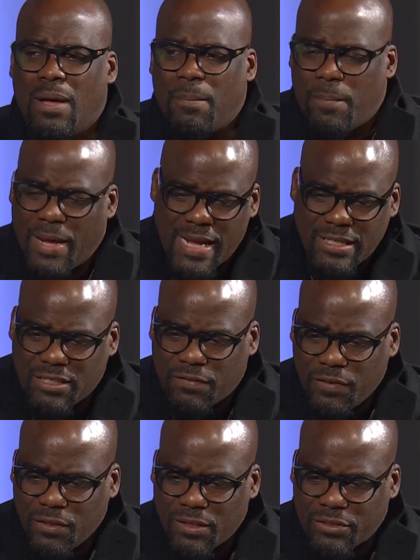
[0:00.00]
But I just
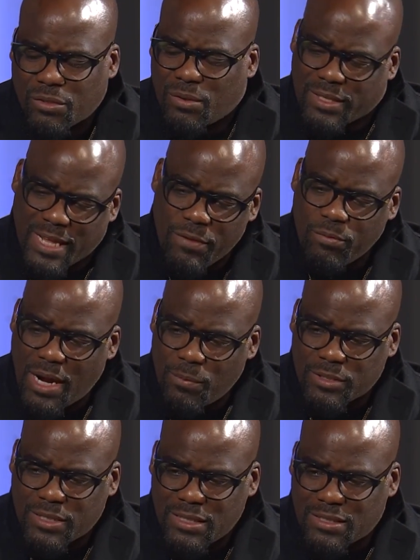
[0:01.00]
feel, so that's what I
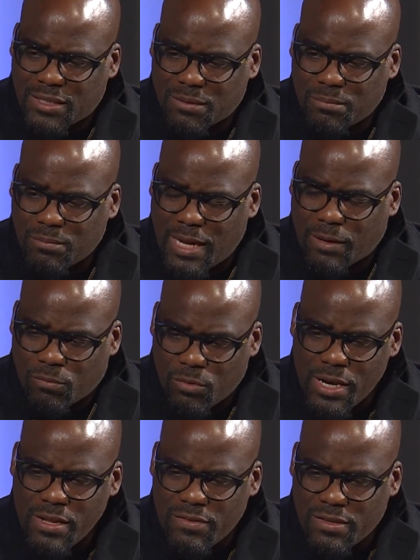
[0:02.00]
would say to them. Like,
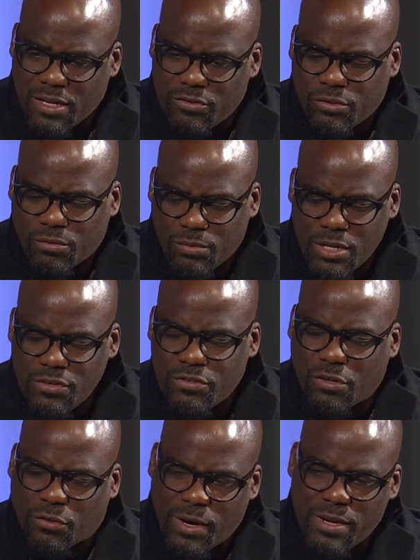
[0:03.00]
what is
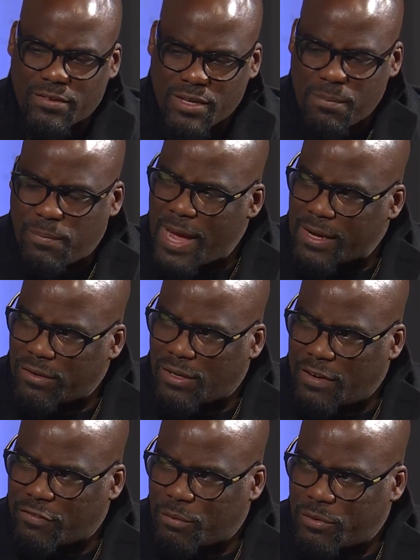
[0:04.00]
the greatest impact your
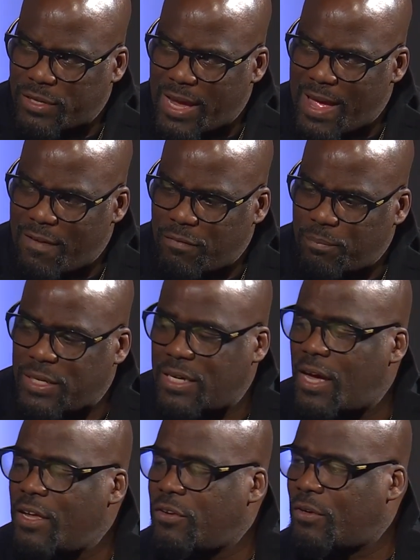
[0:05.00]
life's supposed to have
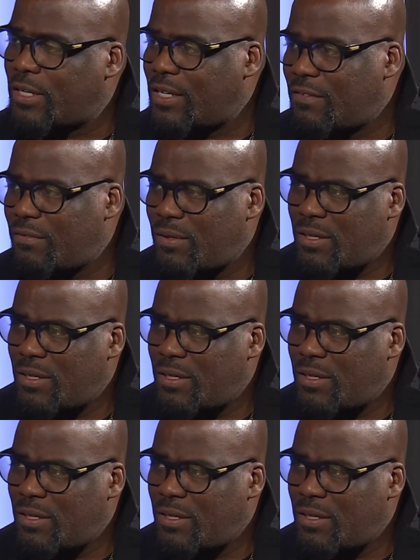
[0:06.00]
beyond your gift?